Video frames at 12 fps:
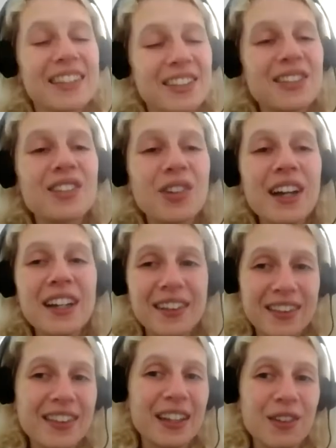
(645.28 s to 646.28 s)
try and
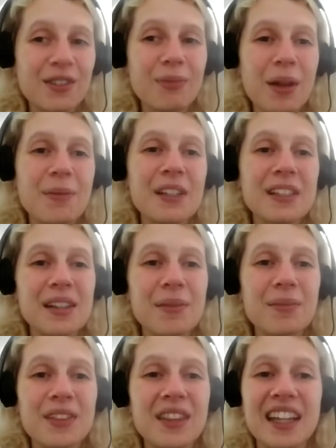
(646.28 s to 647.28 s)
think of maybe
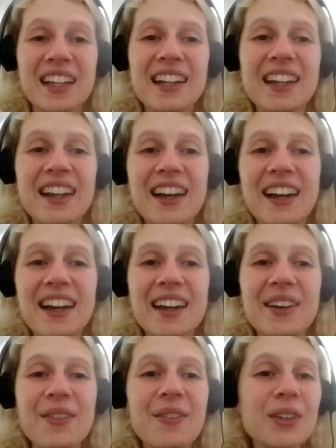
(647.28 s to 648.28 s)
something.
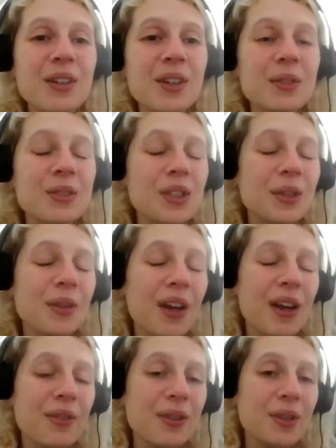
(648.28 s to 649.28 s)
We'll go to
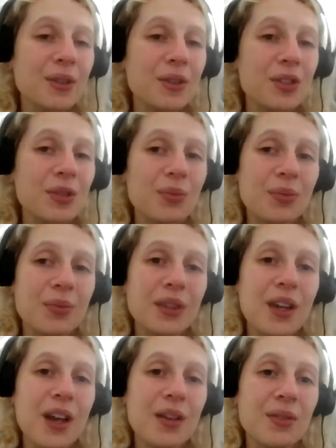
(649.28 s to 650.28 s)
Arush.
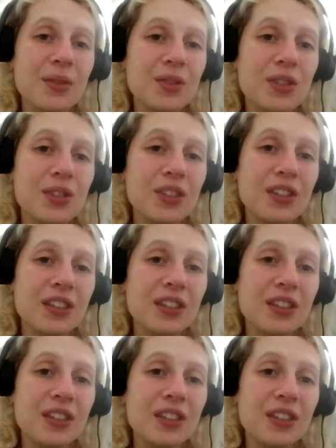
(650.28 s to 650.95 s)
Arush,